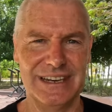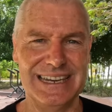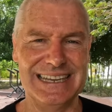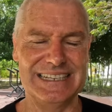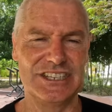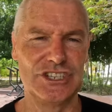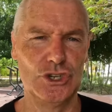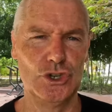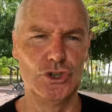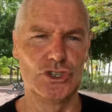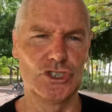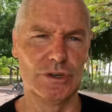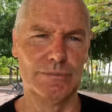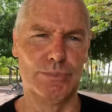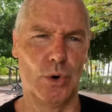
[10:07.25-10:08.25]
let's
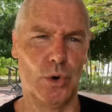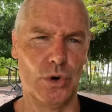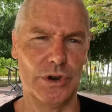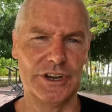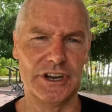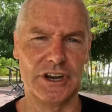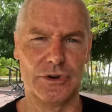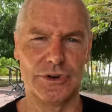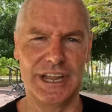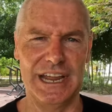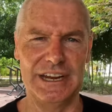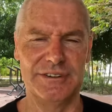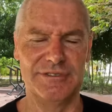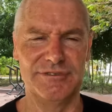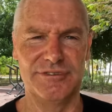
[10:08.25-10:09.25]
use the ball in a
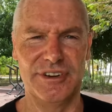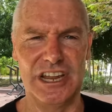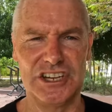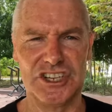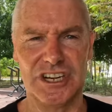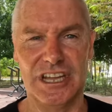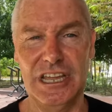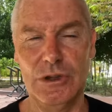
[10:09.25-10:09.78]
creative fashion.